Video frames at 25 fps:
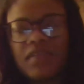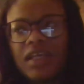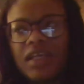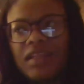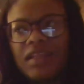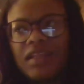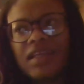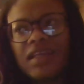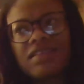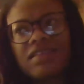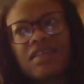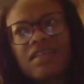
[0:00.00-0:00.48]

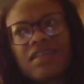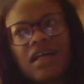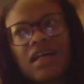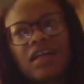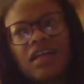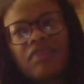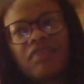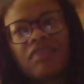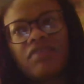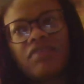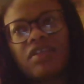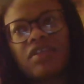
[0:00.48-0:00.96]
and that's
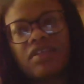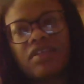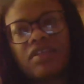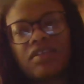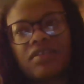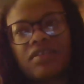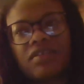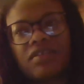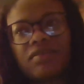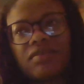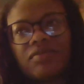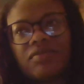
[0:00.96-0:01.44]
kind of
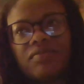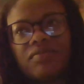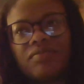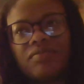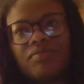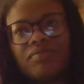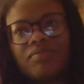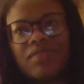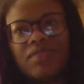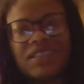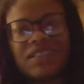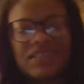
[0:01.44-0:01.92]
a
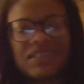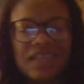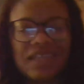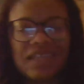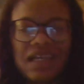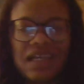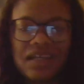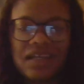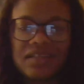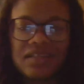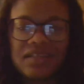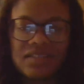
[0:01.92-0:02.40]

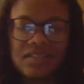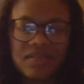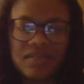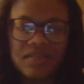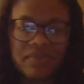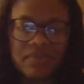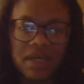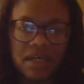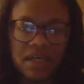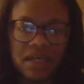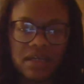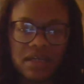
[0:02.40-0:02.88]
mistake to
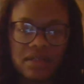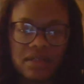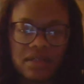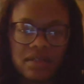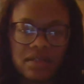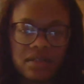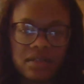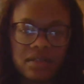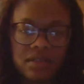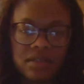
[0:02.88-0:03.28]
make,